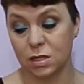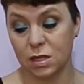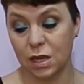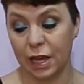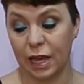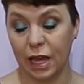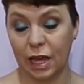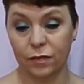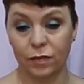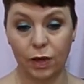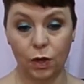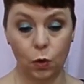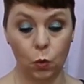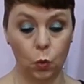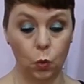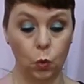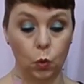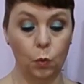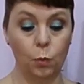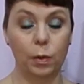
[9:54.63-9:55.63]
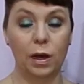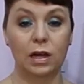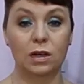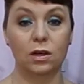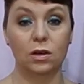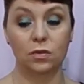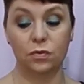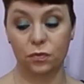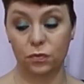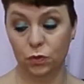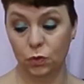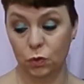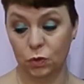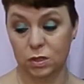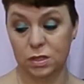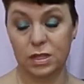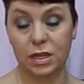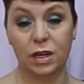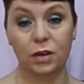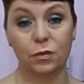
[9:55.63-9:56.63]
I have a whole bucket full
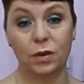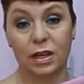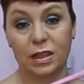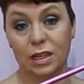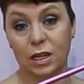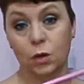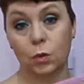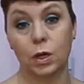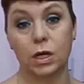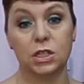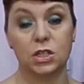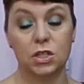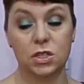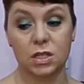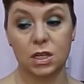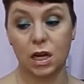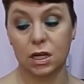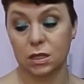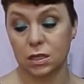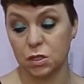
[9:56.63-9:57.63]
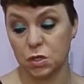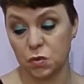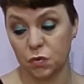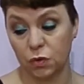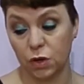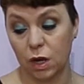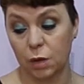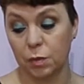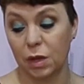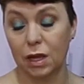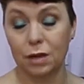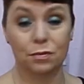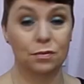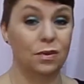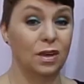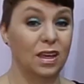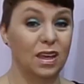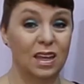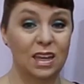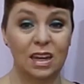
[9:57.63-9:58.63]
sitting right there where I just got this from,
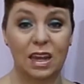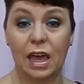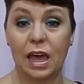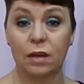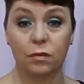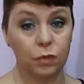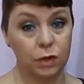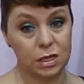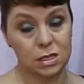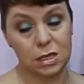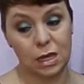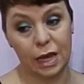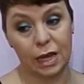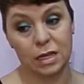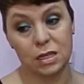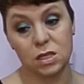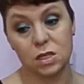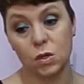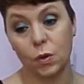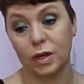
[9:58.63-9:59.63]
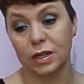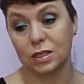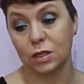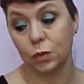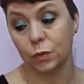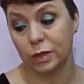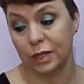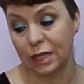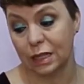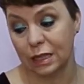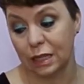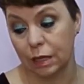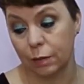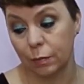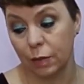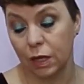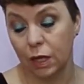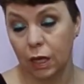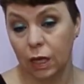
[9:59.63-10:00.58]
in every size, so I don't need them.